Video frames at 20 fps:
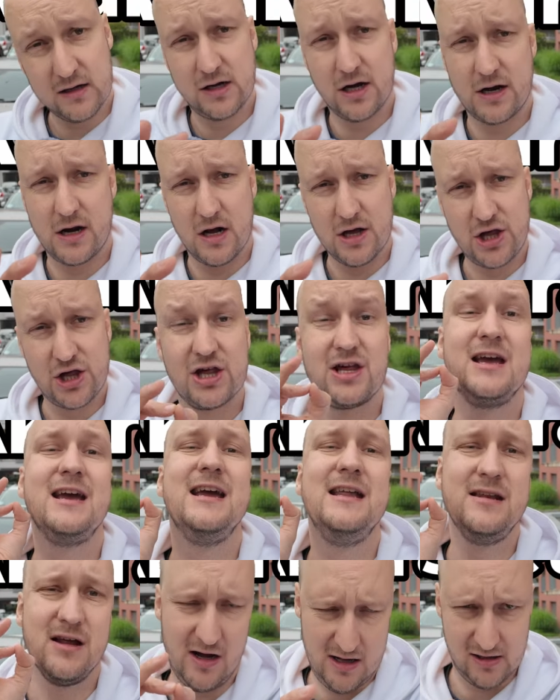Arkadas
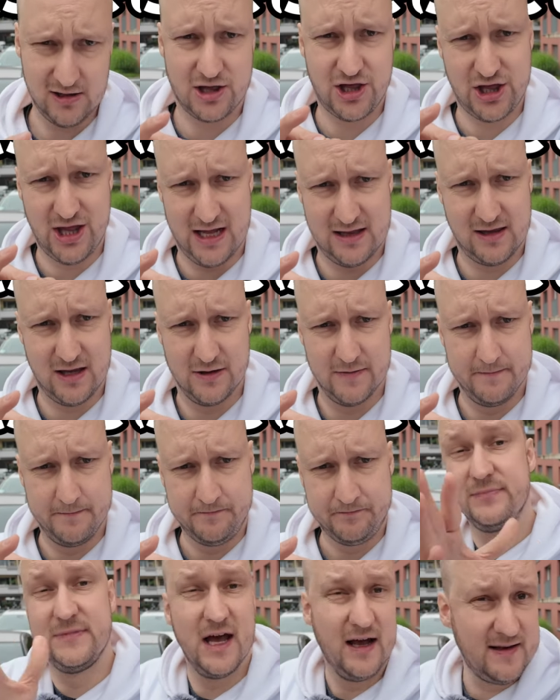in Altstetten.
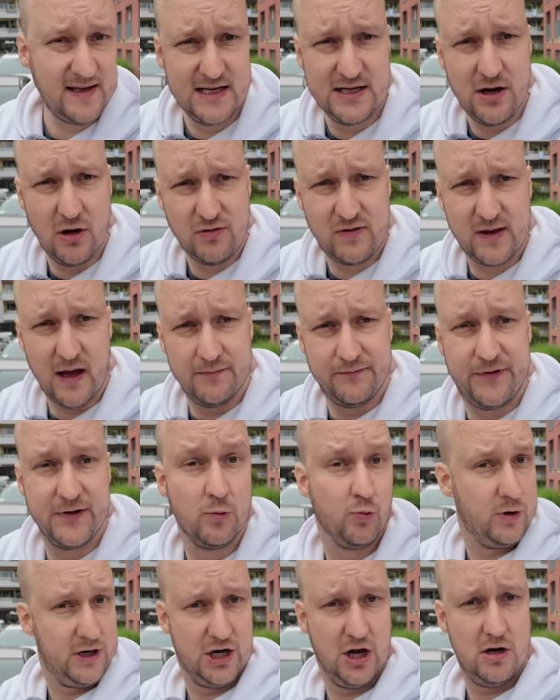Does he know
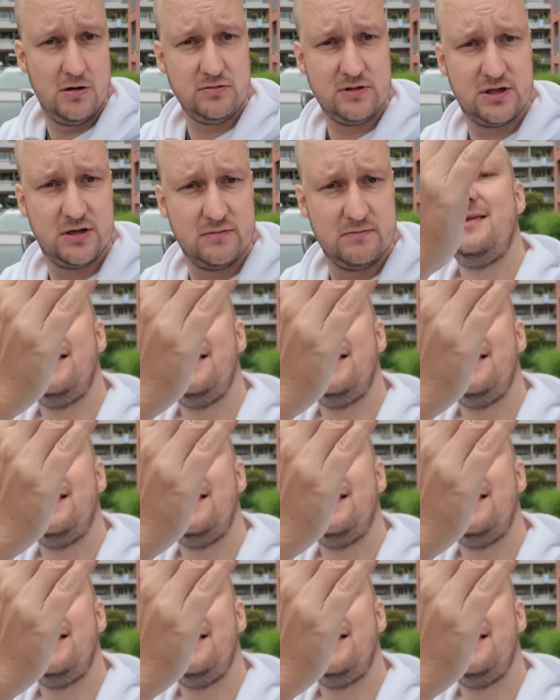something we don't?